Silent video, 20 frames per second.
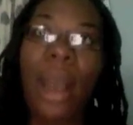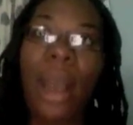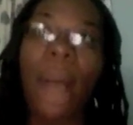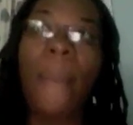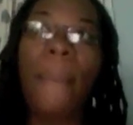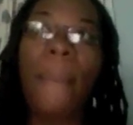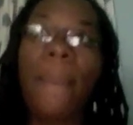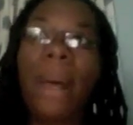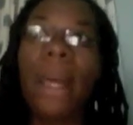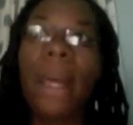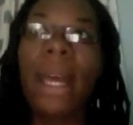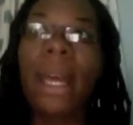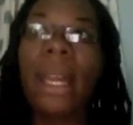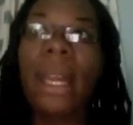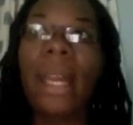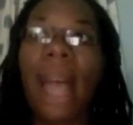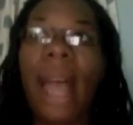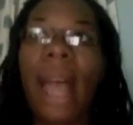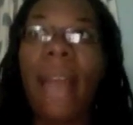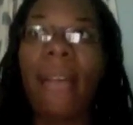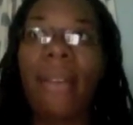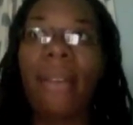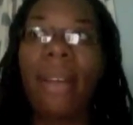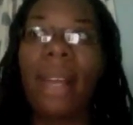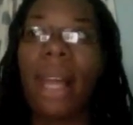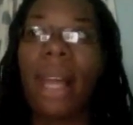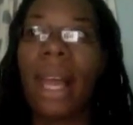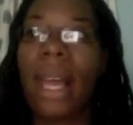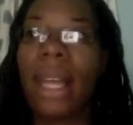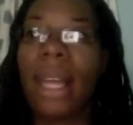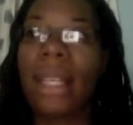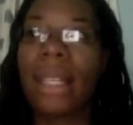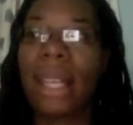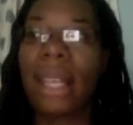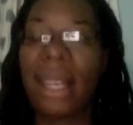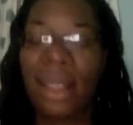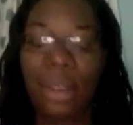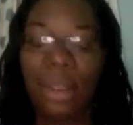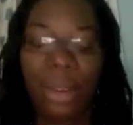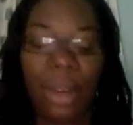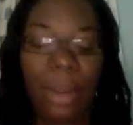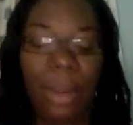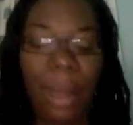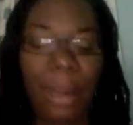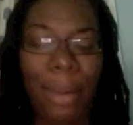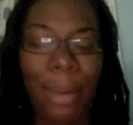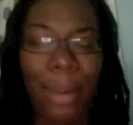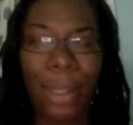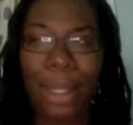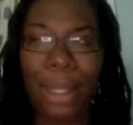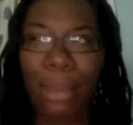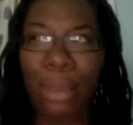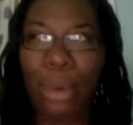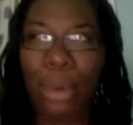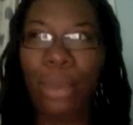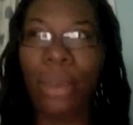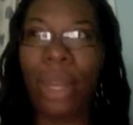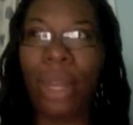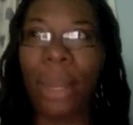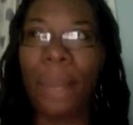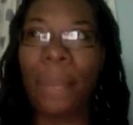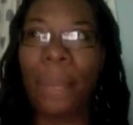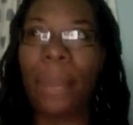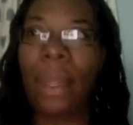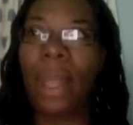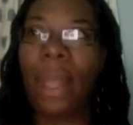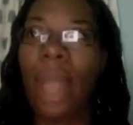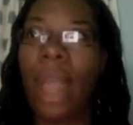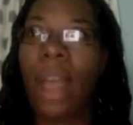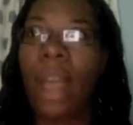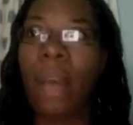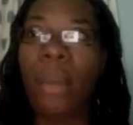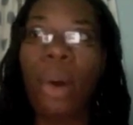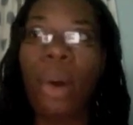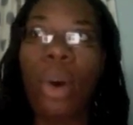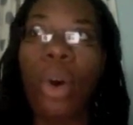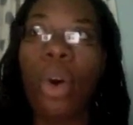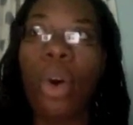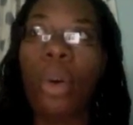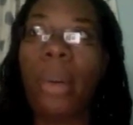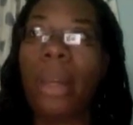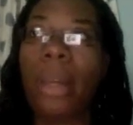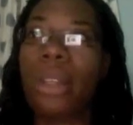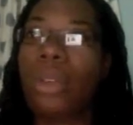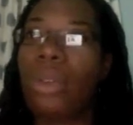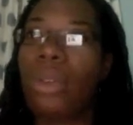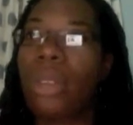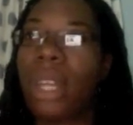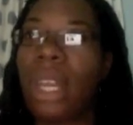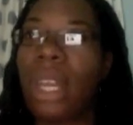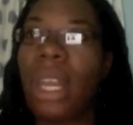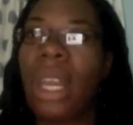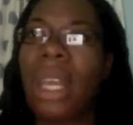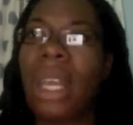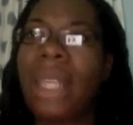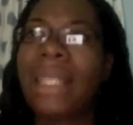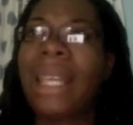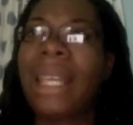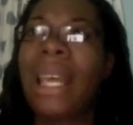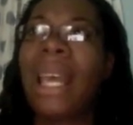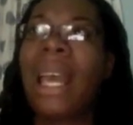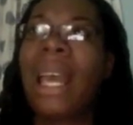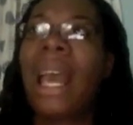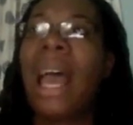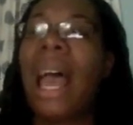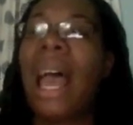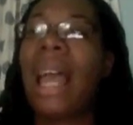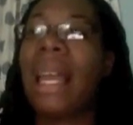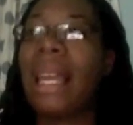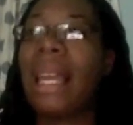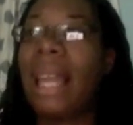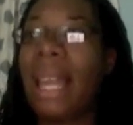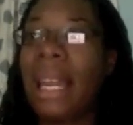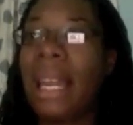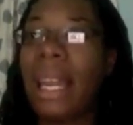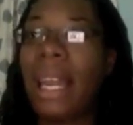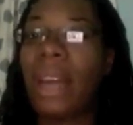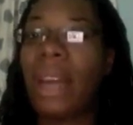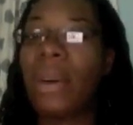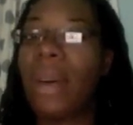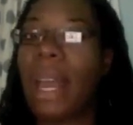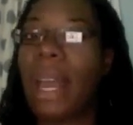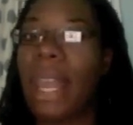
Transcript: But I realized that, the baby wasn't moving. I come home, I do things, I lay down, I